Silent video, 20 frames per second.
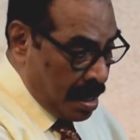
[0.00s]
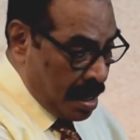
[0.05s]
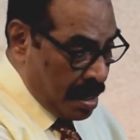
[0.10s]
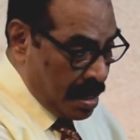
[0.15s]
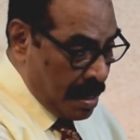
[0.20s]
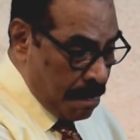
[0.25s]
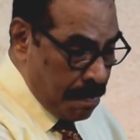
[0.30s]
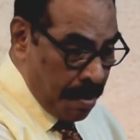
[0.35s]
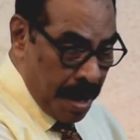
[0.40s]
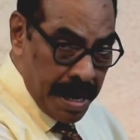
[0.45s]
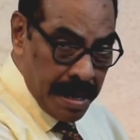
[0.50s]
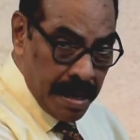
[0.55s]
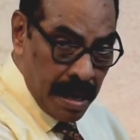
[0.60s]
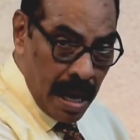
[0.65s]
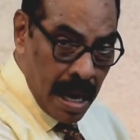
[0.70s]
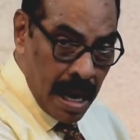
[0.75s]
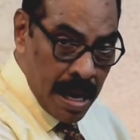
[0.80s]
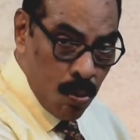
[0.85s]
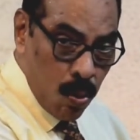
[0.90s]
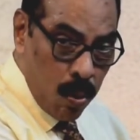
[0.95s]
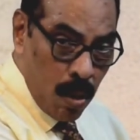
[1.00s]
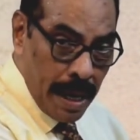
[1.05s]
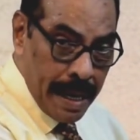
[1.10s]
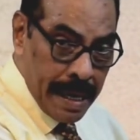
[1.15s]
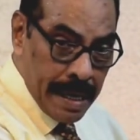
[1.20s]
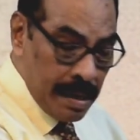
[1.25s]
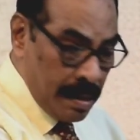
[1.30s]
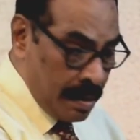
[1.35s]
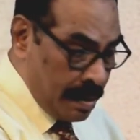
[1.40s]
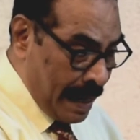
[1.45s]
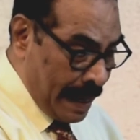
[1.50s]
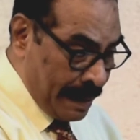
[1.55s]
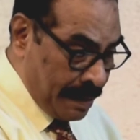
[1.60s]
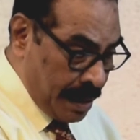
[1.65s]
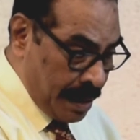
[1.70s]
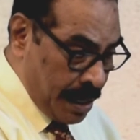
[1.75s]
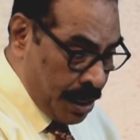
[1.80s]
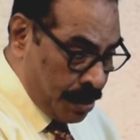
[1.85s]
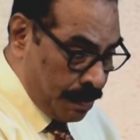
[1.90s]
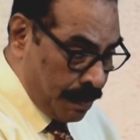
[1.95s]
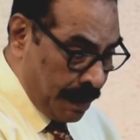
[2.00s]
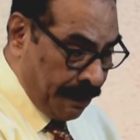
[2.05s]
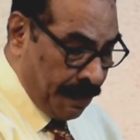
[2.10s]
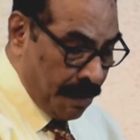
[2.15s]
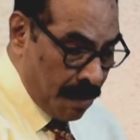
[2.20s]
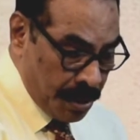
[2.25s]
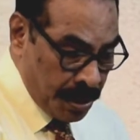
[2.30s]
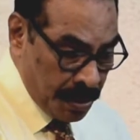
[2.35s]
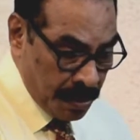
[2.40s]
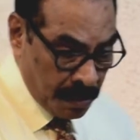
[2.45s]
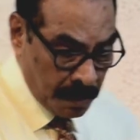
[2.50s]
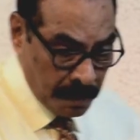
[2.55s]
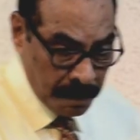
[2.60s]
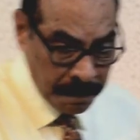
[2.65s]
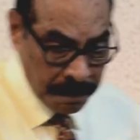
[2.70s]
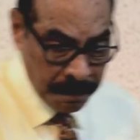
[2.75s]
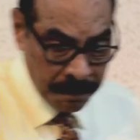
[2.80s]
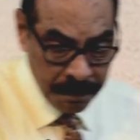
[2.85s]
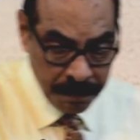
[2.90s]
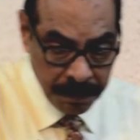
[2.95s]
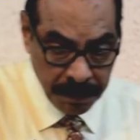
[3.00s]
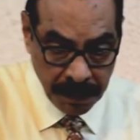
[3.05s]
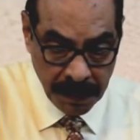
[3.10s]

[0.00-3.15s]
the bread and wine that is before you,